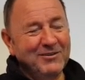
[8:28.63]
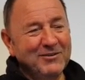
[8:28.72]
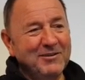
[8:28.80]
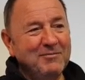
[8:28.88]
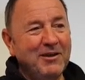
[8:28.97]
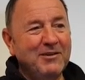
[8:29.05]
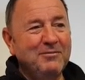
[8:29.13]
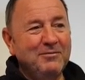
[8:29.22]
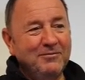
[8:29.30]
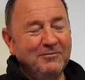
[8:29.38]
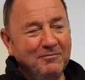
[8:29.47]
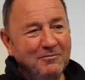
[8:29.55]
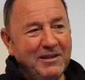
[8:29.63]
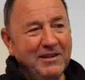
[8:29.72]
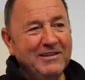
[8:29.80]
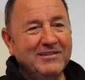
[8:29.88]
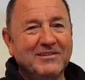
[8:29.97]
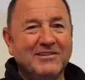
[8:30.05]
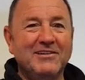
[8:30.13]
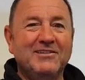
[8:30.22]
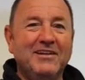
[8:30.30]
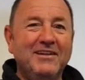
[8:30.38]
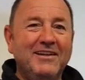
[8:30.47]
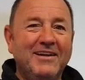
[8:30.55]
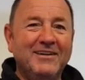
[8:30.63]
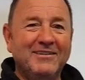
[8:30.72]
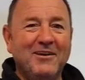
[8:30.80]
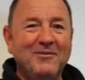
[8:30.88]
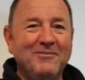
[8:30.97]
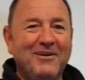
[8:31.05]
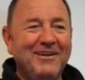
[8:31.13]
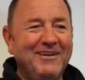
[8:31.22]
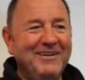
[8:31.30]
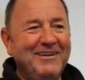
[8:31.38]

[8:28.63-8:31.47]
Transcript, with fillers: long as he makes me his assistant, then yeah. I don't mind.